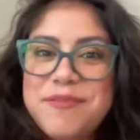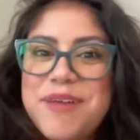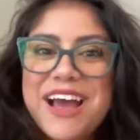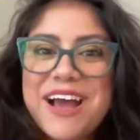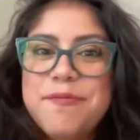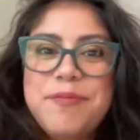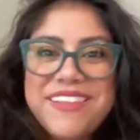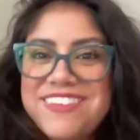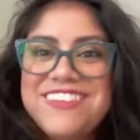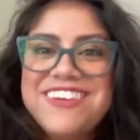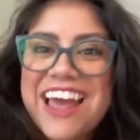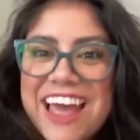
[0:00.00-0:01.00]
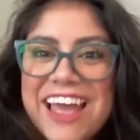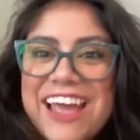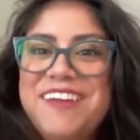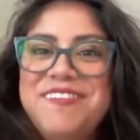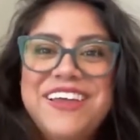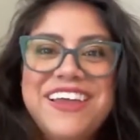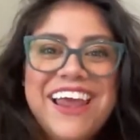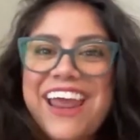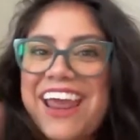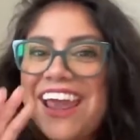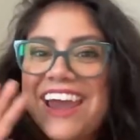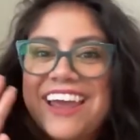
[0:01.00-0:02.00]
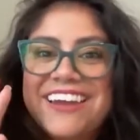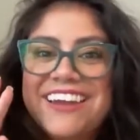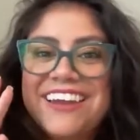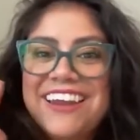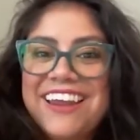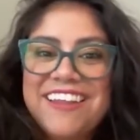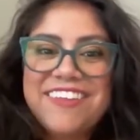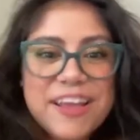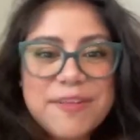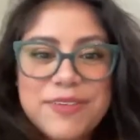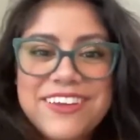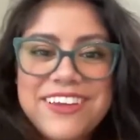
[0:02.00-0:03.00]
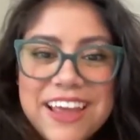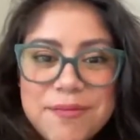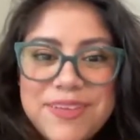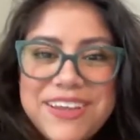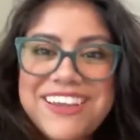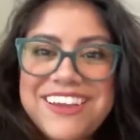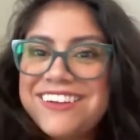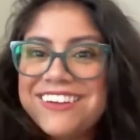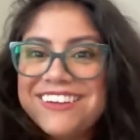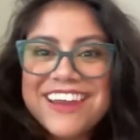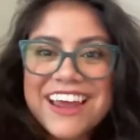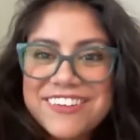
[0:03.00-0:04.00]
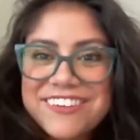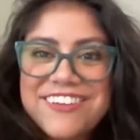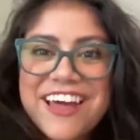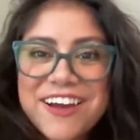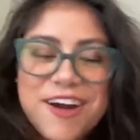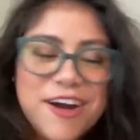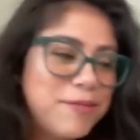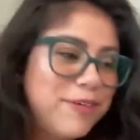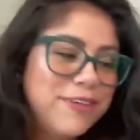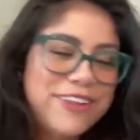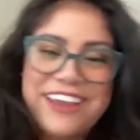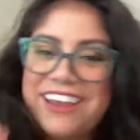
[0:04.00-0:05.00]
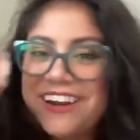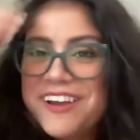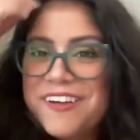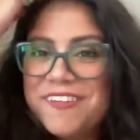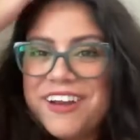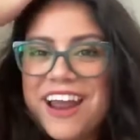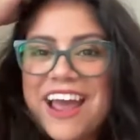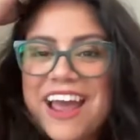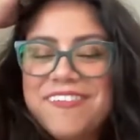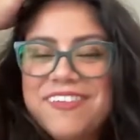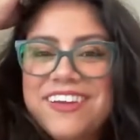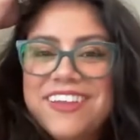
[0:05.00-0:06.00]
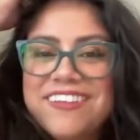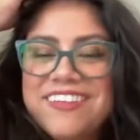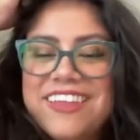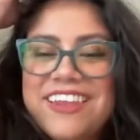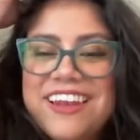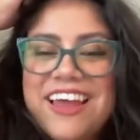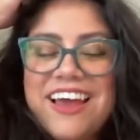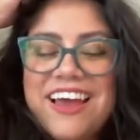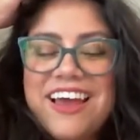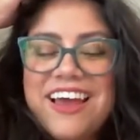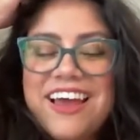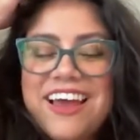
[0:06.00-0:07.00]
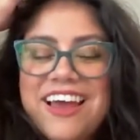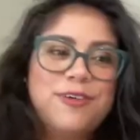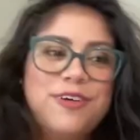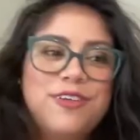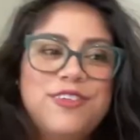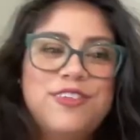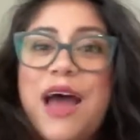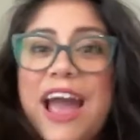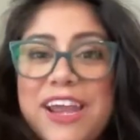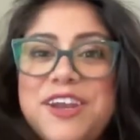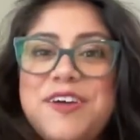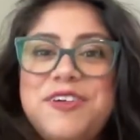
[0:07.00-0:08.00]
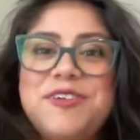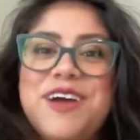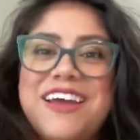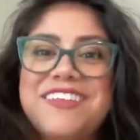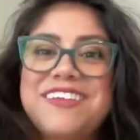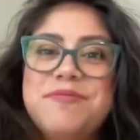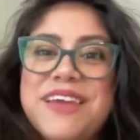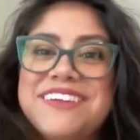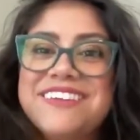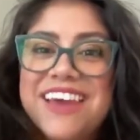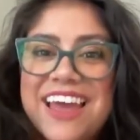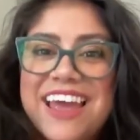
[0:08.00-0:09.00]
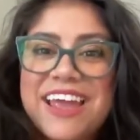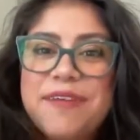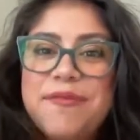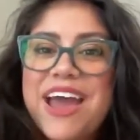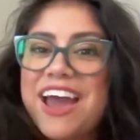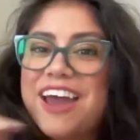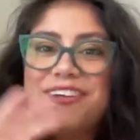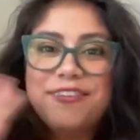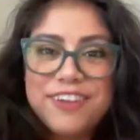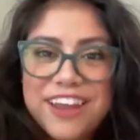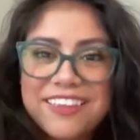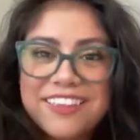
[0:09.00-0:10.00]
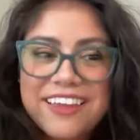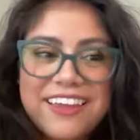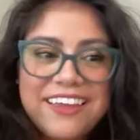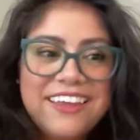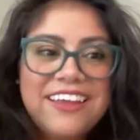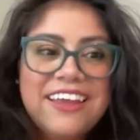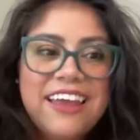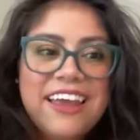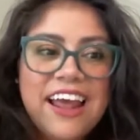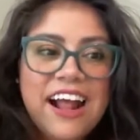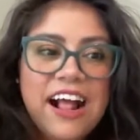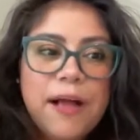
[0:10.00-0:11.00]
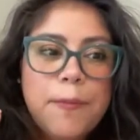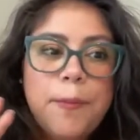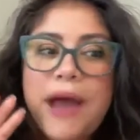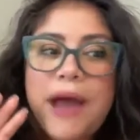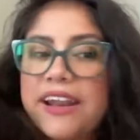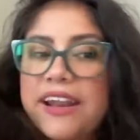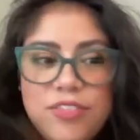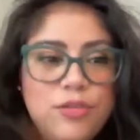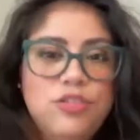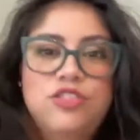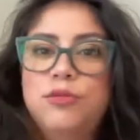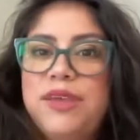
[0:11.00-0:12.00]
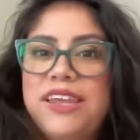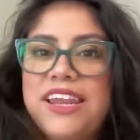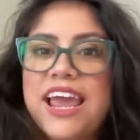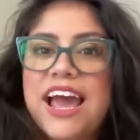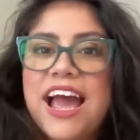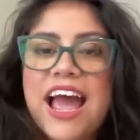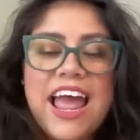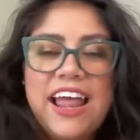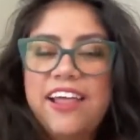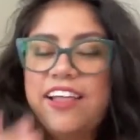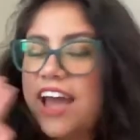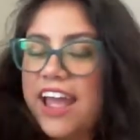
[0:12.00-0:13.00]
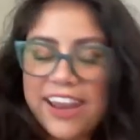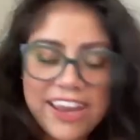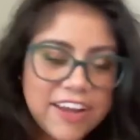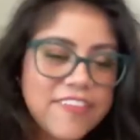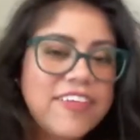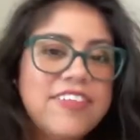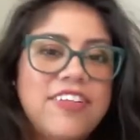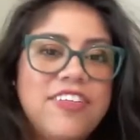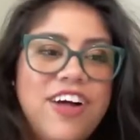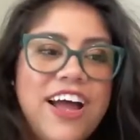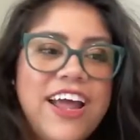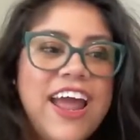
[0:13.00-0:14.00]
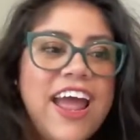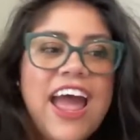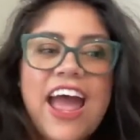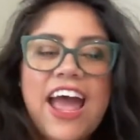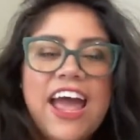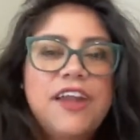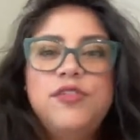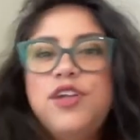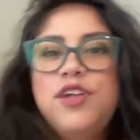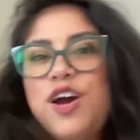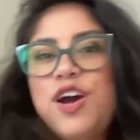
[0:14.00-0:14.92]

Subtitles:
somehow bends time and is able to get me down to that carpool lane when I was in high school. So I know you guys can make time out of nothing. bad at social media. I hear this a lot. I don't